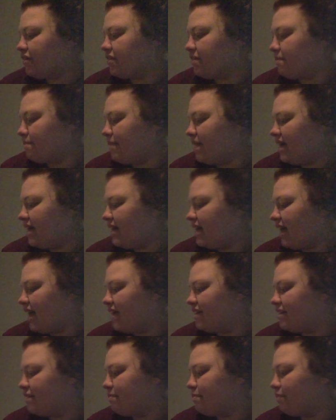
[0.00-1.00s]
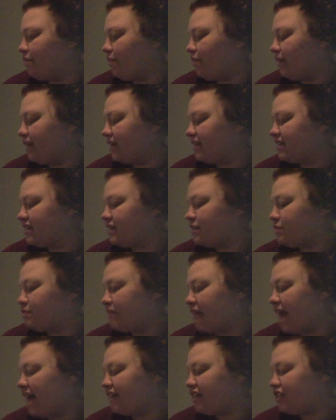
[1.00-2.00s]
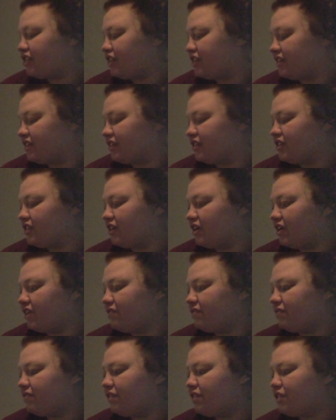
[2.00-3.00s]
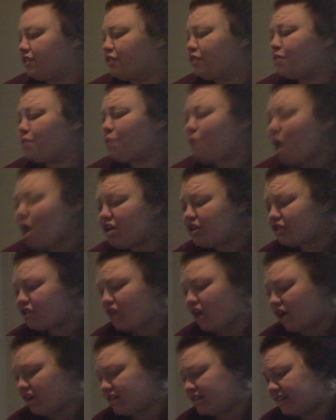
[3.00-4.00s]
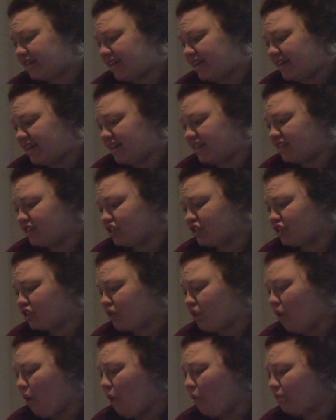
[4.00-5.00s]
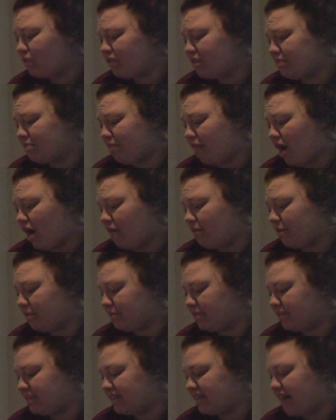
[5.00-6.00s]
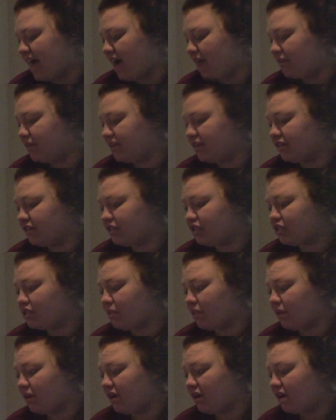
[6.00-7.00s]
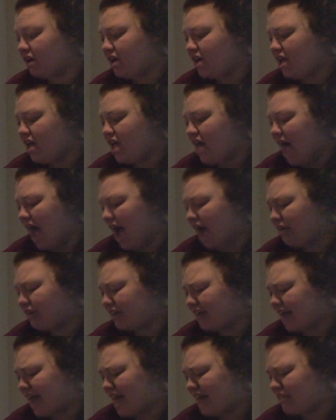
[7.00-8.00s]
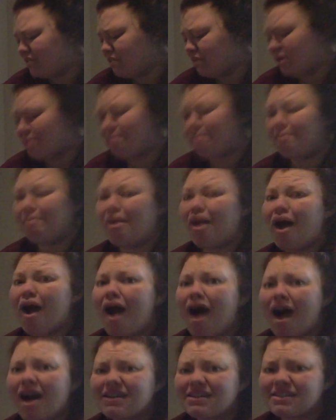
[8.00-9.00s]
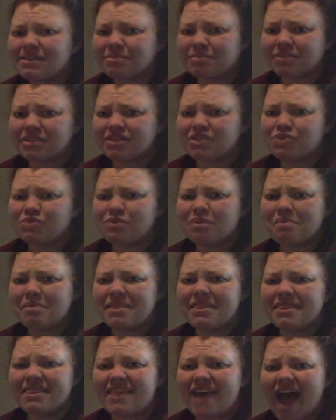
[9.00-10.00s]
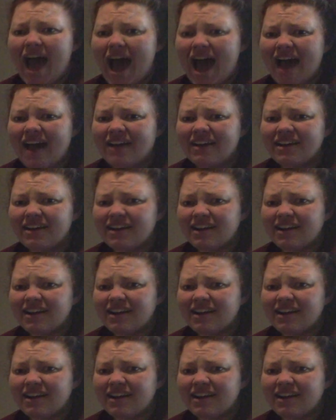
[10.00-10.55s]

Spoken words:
the men and the boys splashed in the surf, the waterlogged ladies could only bob up and down near the shore. How could anyone possibly swim in that?